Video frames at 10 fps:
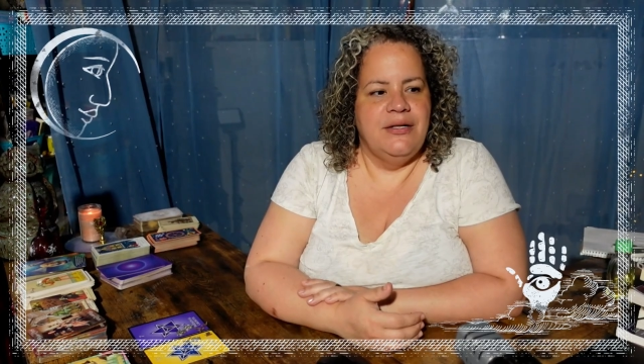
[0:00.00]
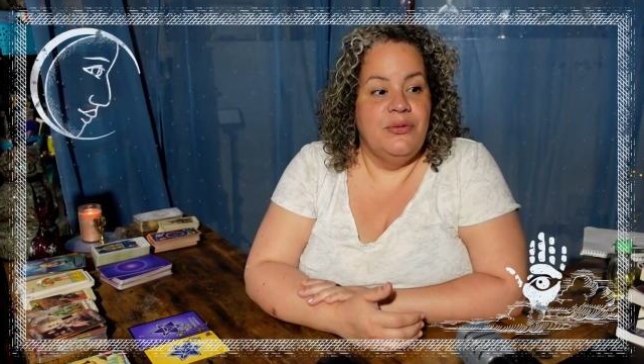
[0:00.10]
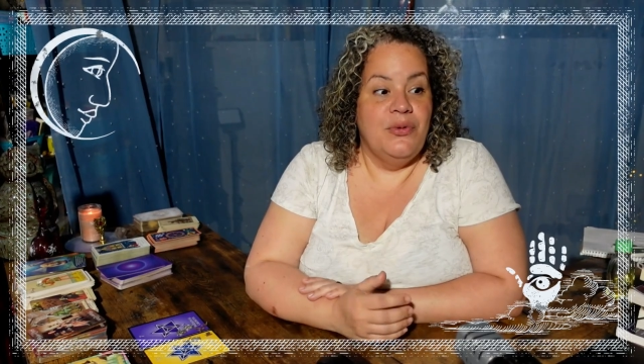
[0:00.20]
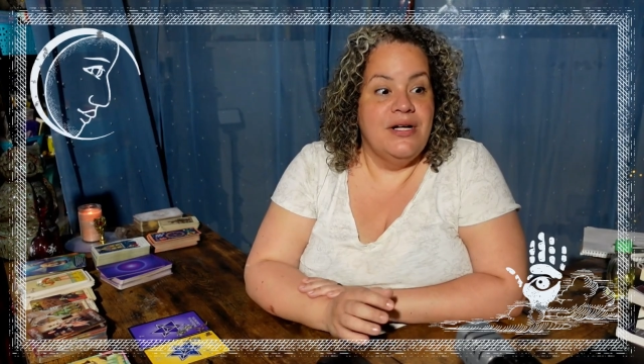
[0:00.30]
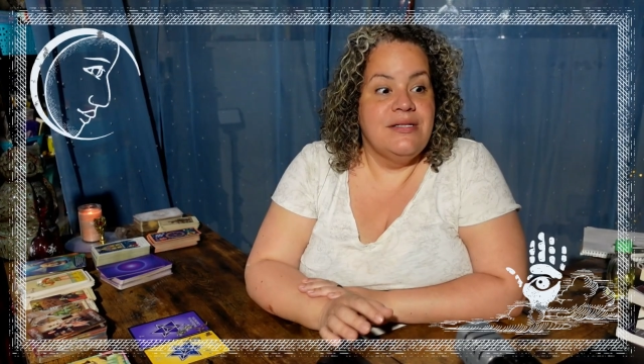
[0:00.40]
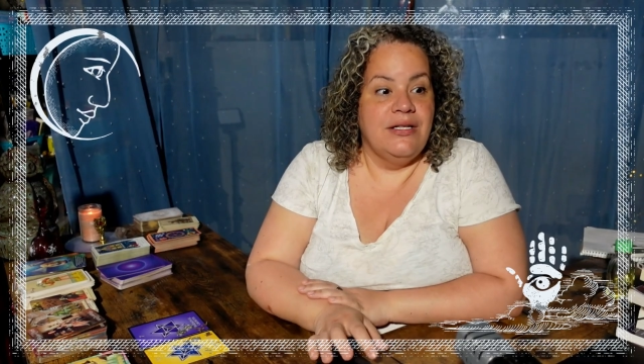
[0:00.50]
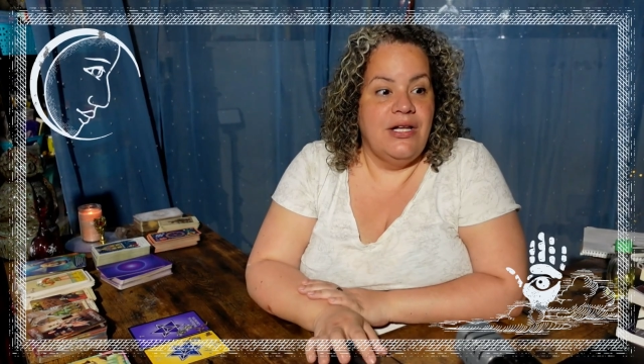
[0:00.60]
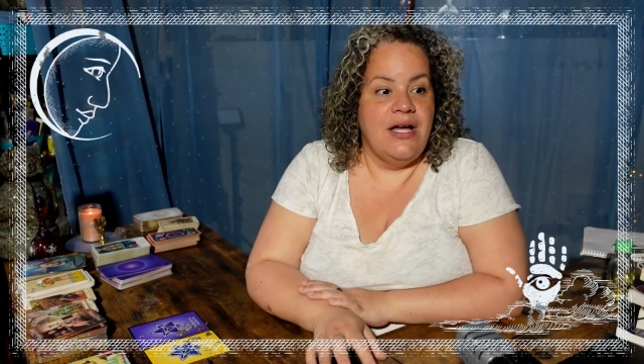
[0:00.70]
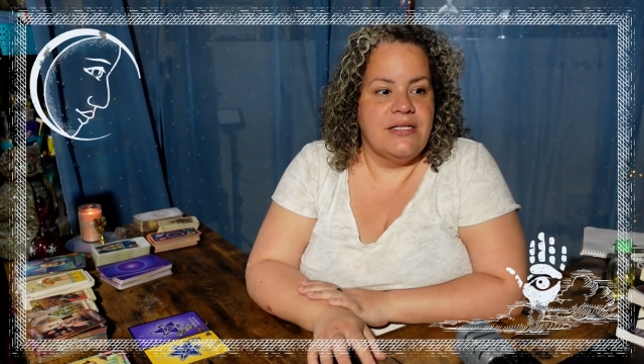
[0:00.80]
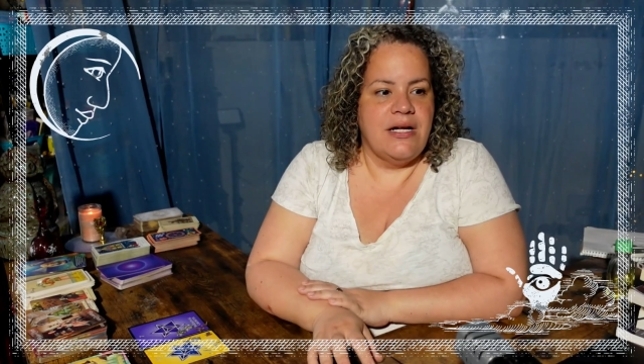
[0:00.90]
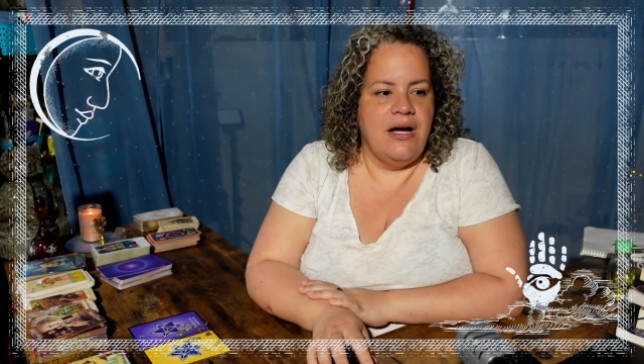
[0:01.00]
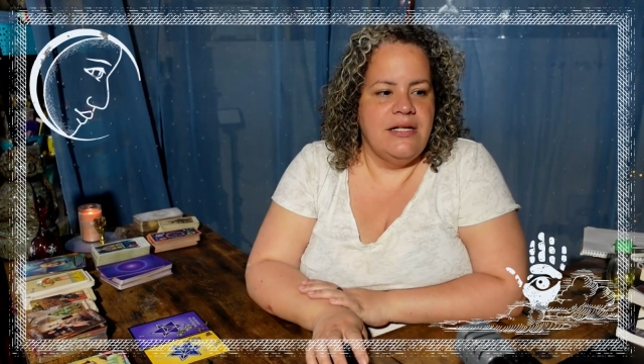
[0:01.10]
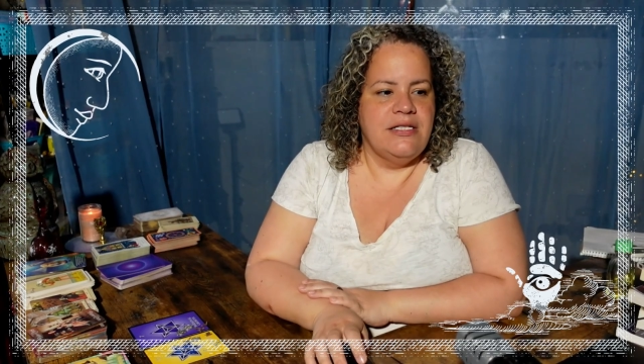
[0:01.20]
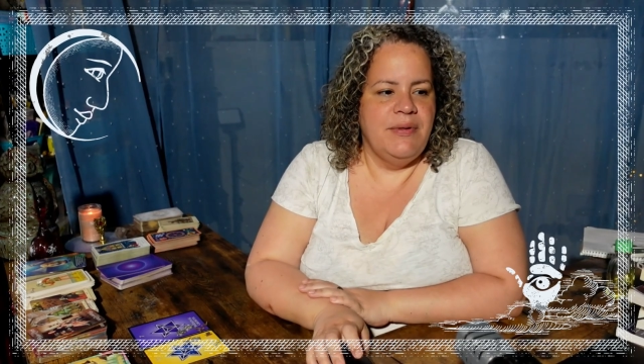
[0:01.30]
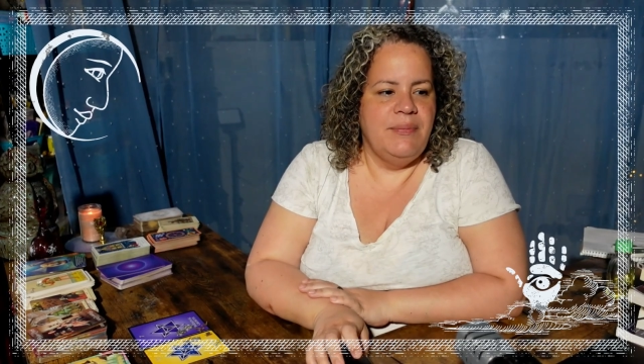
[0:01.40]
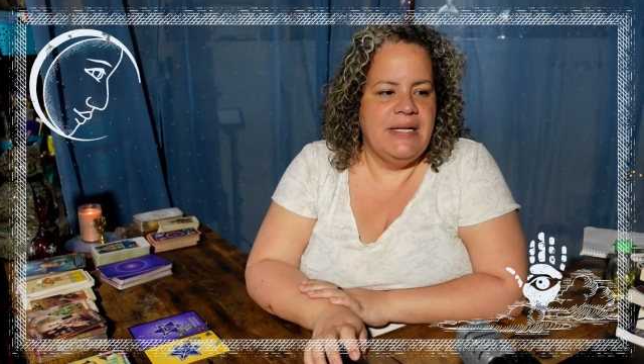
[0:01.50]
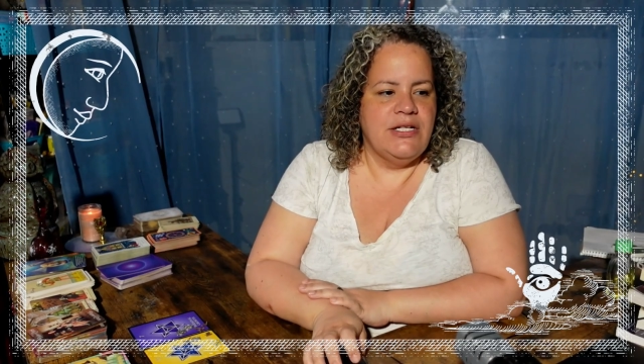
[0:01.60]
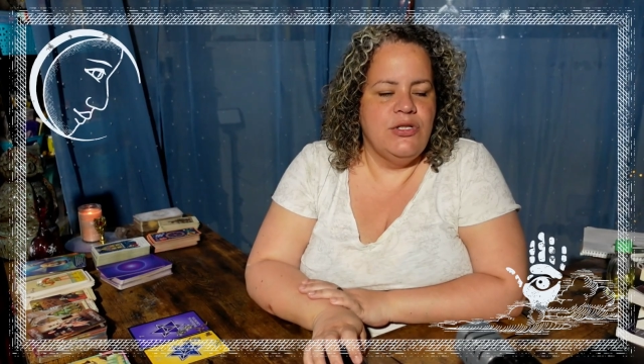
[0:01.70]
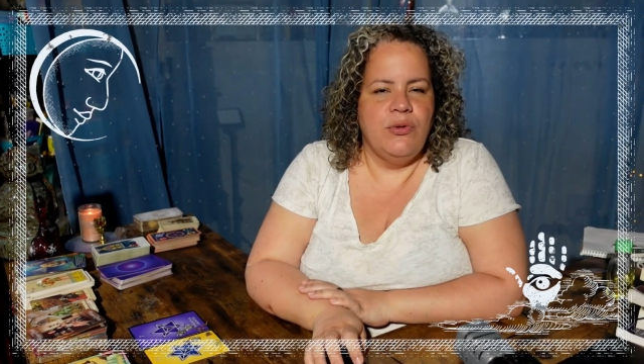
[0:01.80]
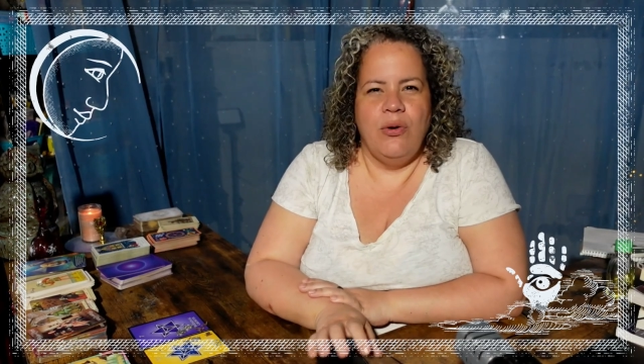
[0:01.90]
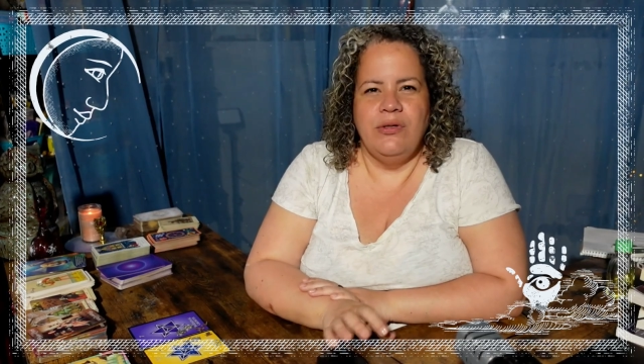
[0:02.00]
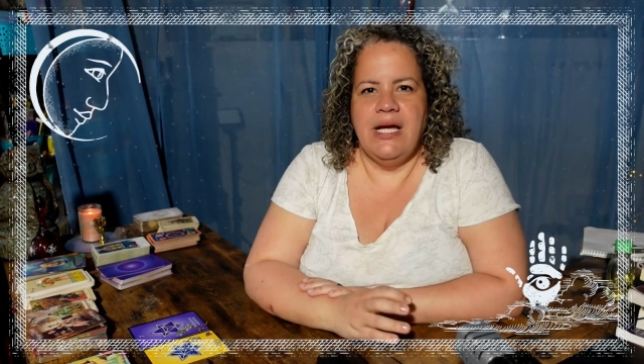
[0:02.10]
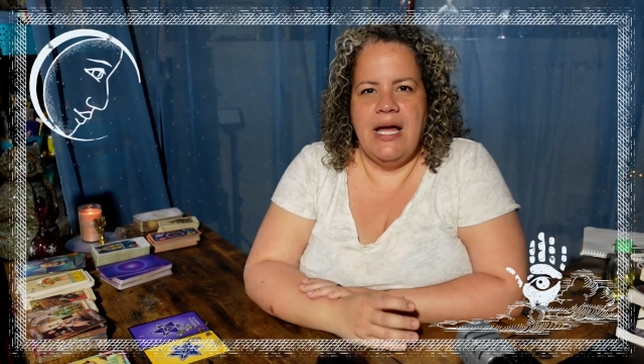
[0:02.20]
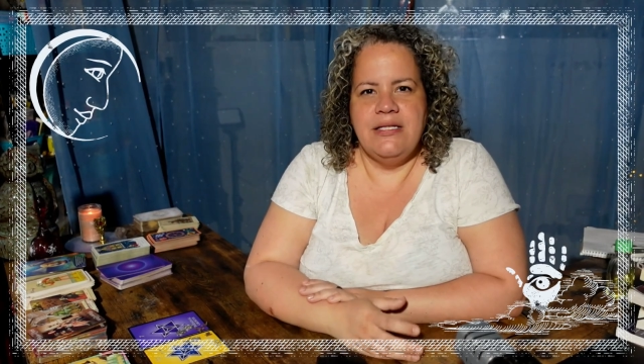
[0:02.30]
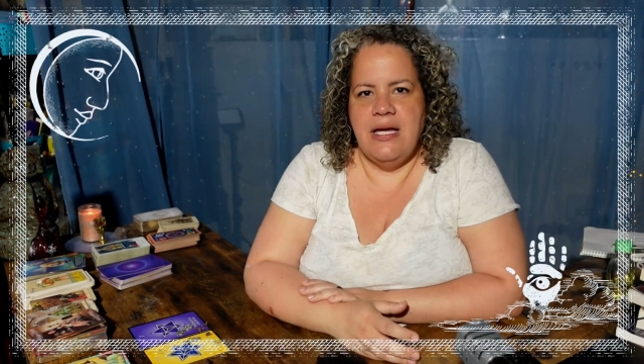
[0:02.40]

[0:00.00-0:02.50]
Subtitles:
was a lost cause, but because you were holding on